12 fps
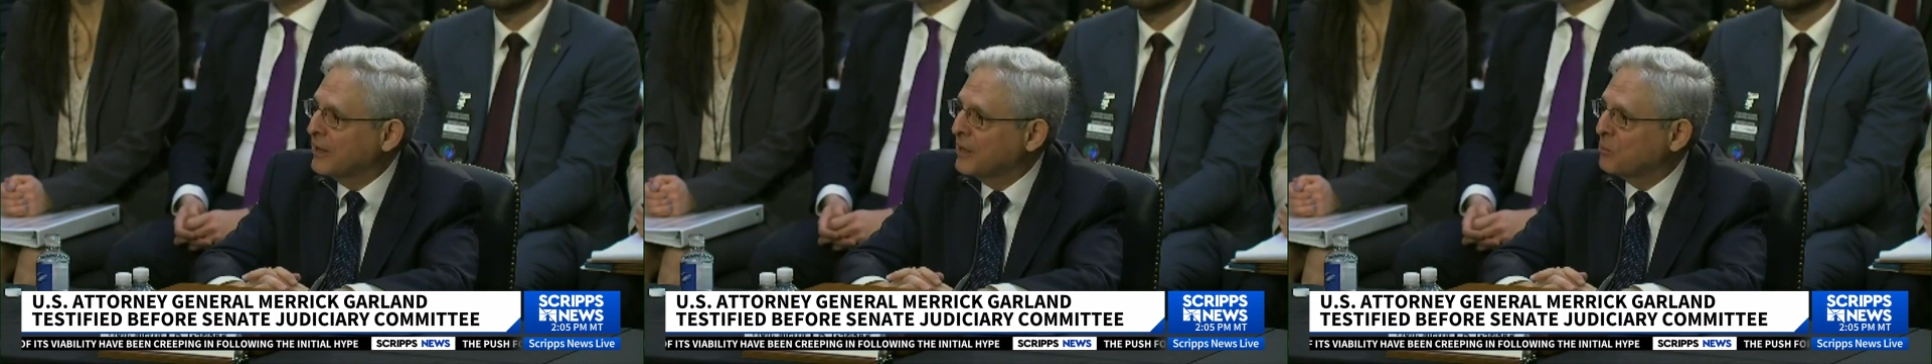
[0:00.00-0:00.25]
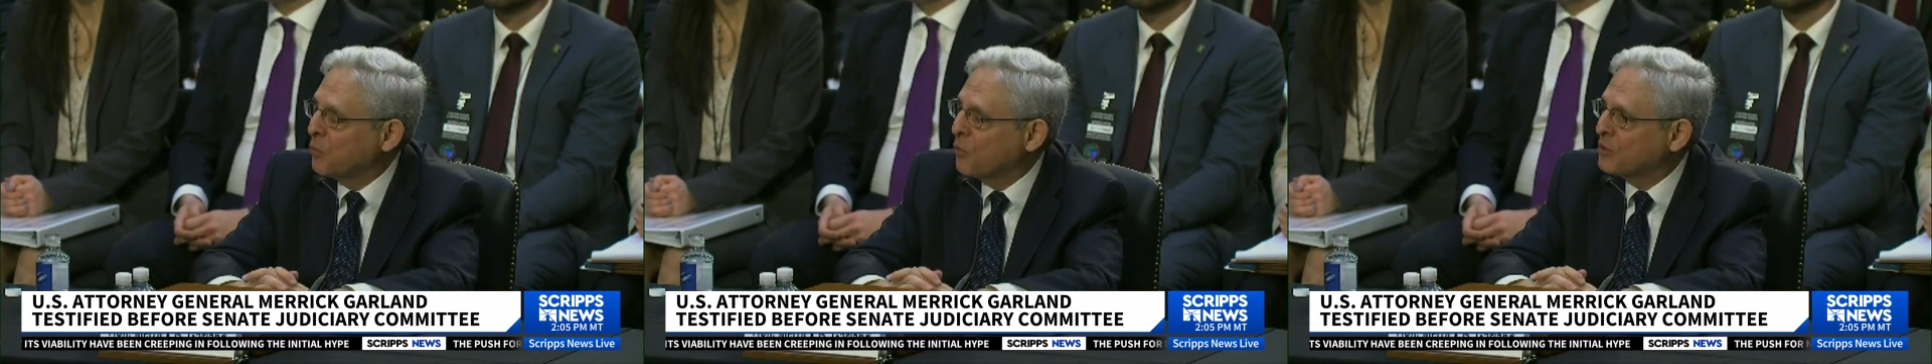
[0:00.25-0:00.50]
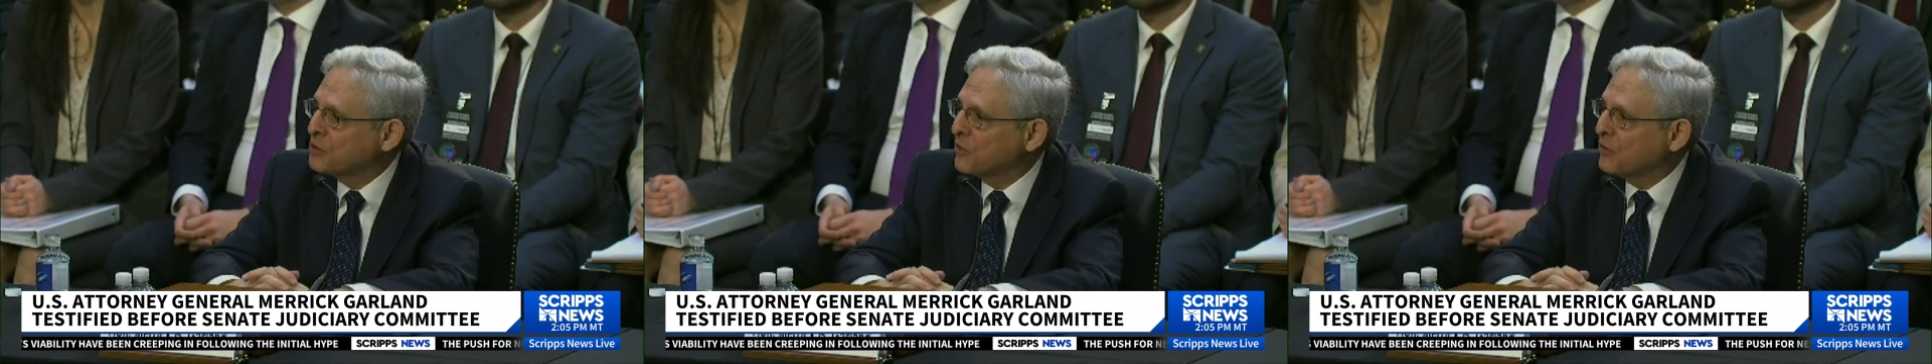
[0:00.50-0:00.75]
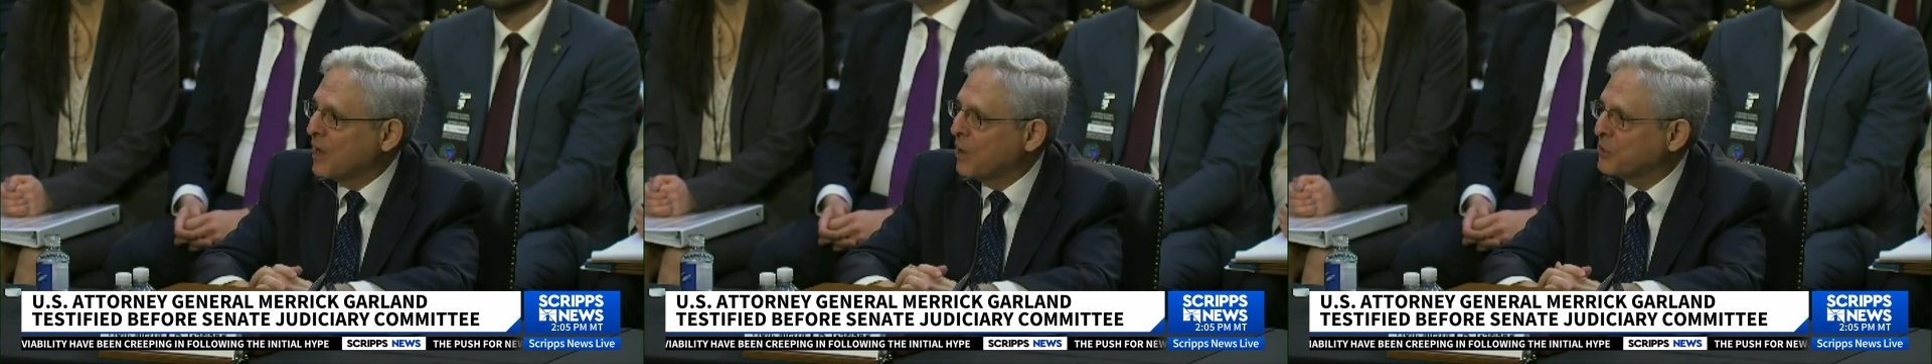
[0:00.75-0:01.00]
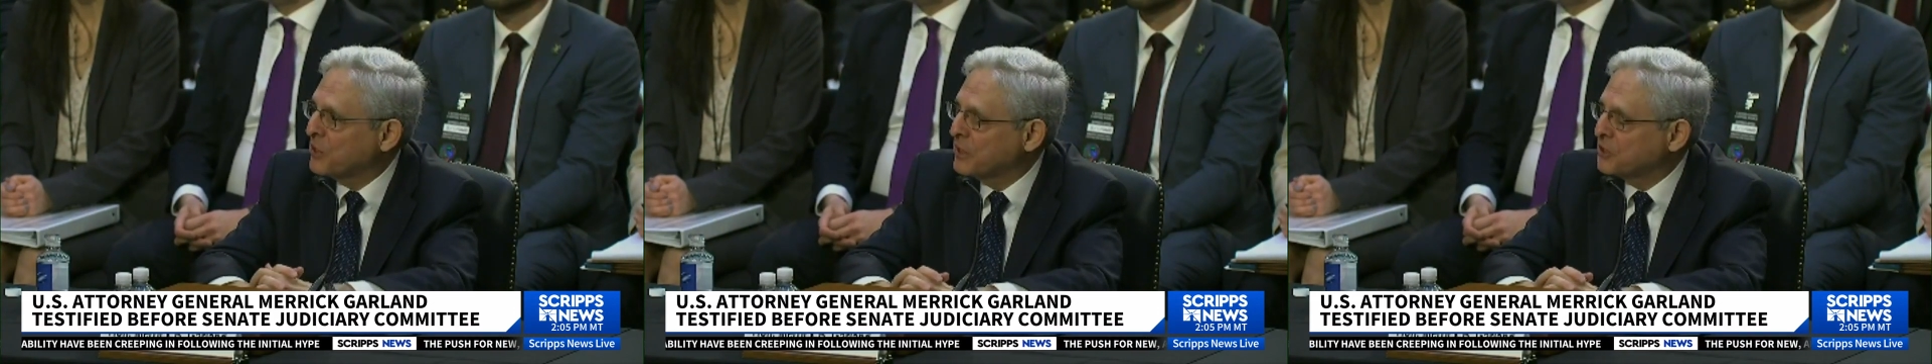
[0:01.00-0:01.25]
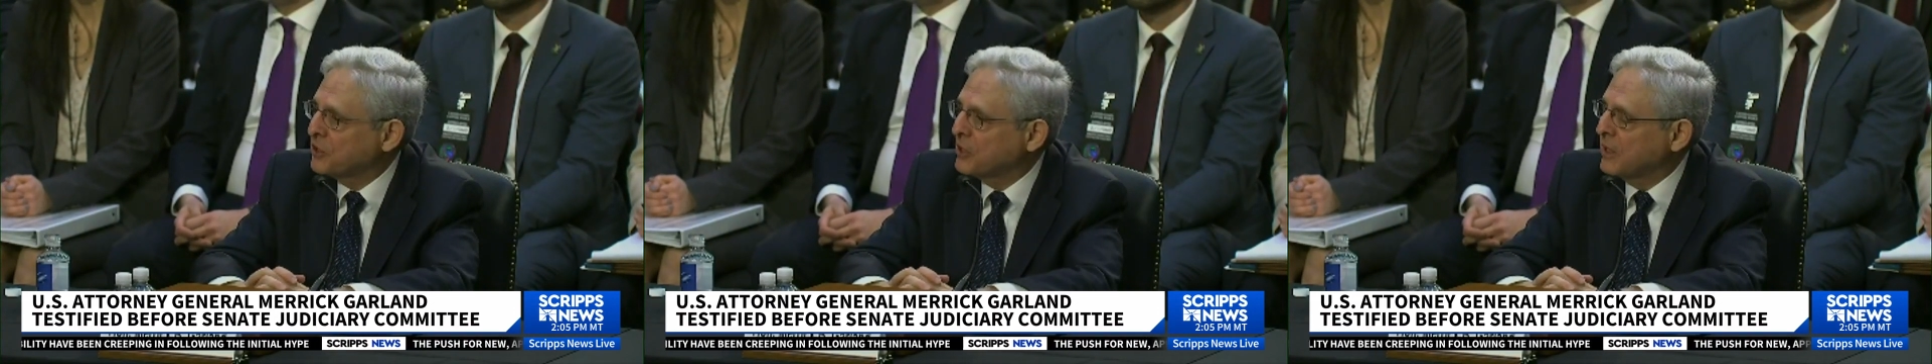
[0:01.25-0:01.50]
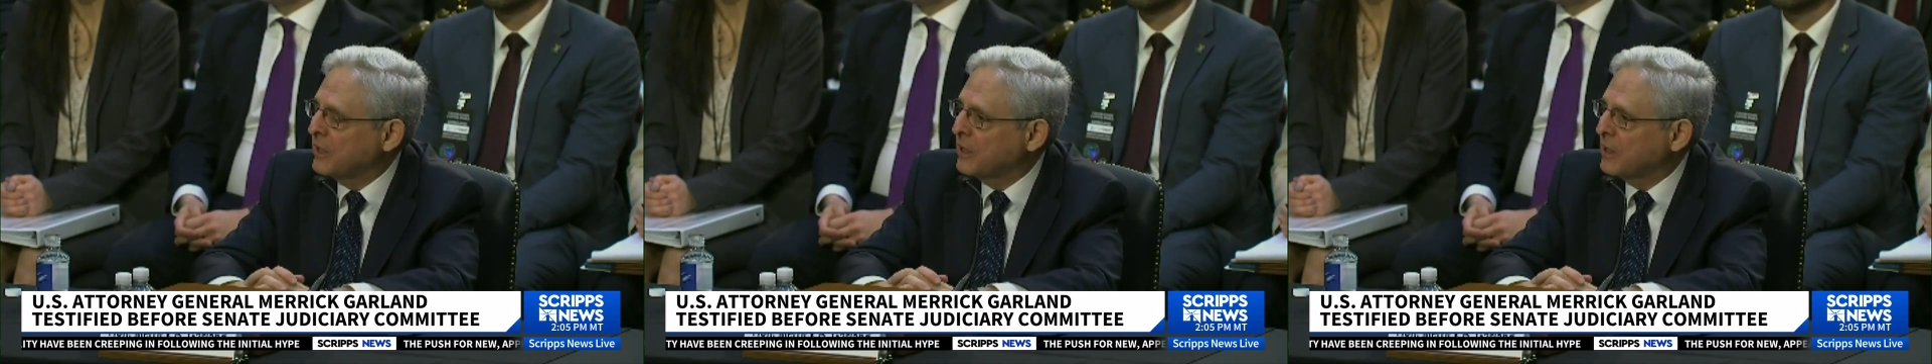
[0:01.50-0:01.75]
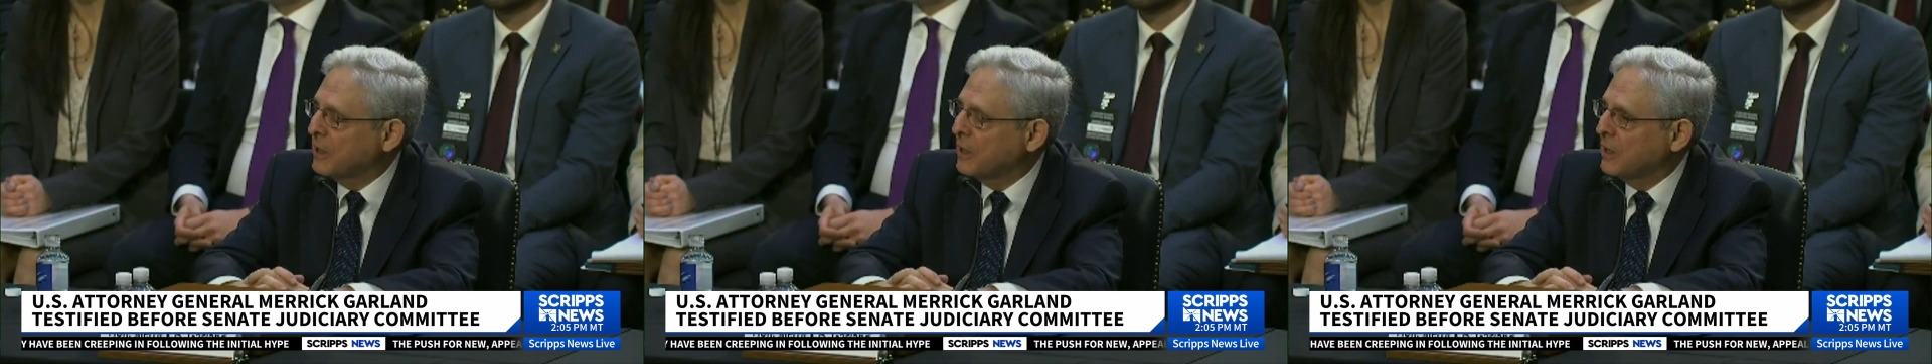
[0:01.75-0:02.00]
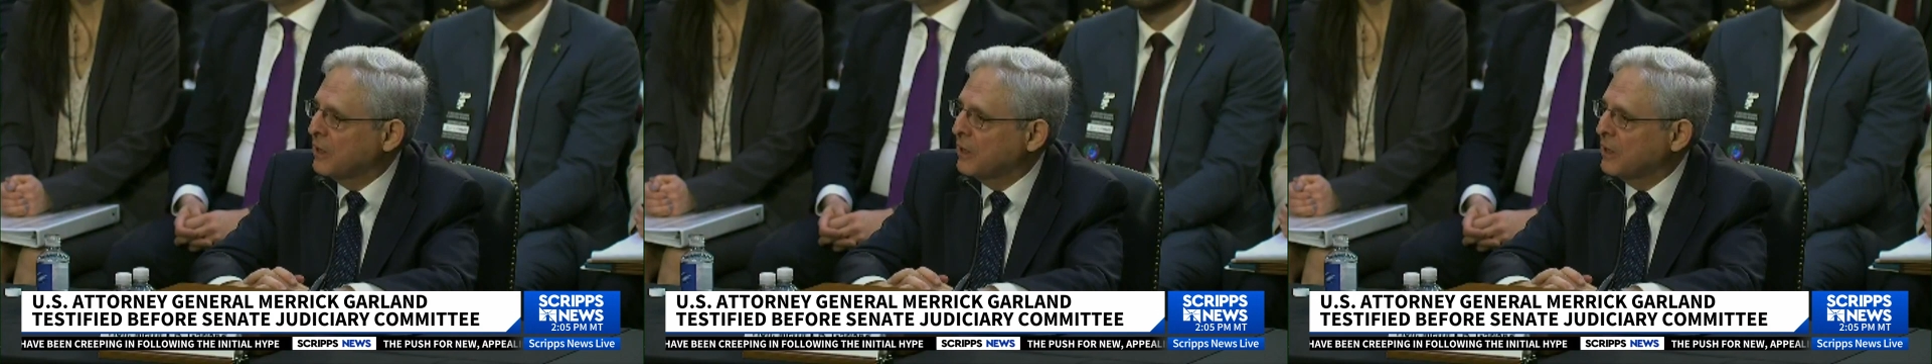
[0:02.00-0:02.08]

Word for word: the importance of competition in